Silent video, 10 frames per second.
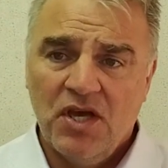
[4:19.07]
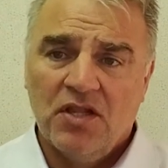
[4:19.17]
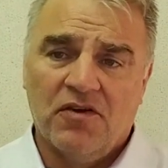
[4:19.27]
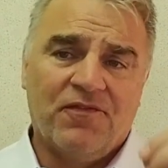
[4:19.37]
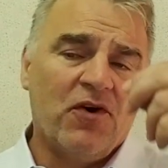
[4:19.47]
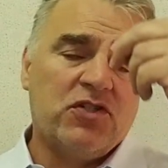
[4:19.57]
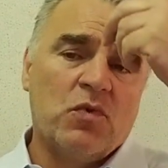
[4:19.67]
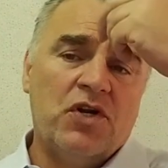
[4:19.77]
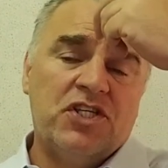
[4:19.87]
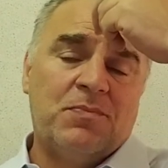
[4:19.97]
The first
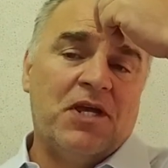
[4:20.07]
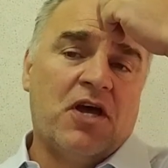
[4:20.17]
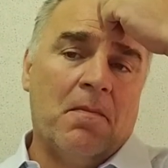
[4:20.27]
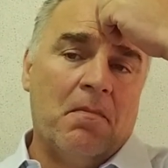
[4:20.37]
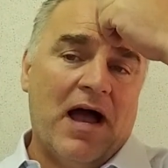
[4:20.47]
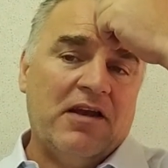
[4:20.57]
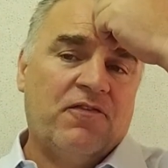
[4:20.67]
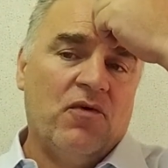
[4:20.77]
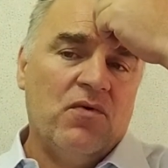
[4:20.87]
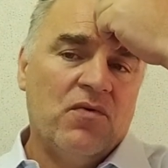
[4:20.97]
one is you become
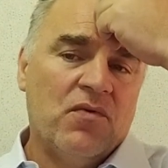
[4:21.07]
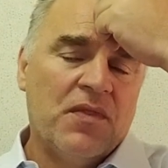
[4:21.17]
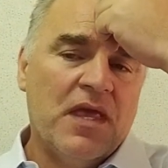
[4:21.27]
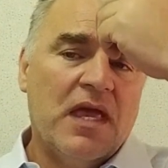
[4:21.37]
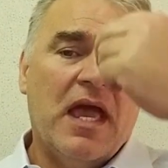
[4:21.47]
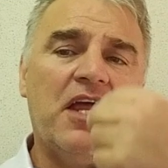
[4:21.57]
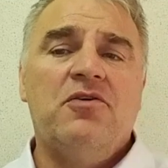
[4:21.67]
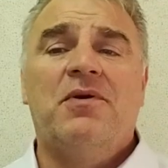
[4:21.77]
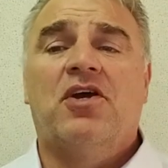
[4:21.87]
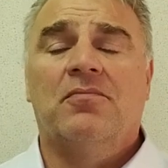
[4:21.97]
mindful and you
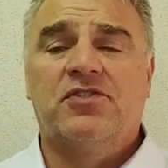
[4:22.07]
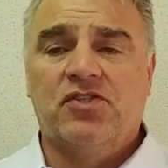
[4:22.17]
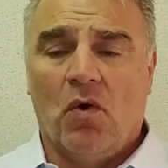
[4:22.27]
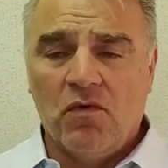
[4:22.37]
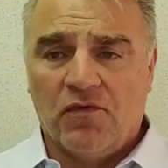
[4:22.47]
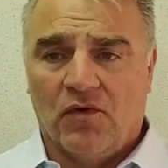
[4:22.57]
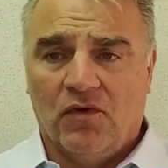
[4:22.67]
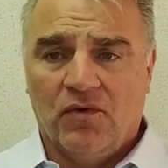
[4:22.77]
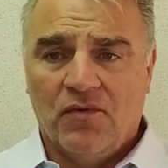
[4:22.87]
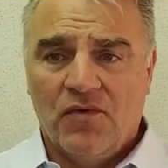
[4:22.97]
become soulful.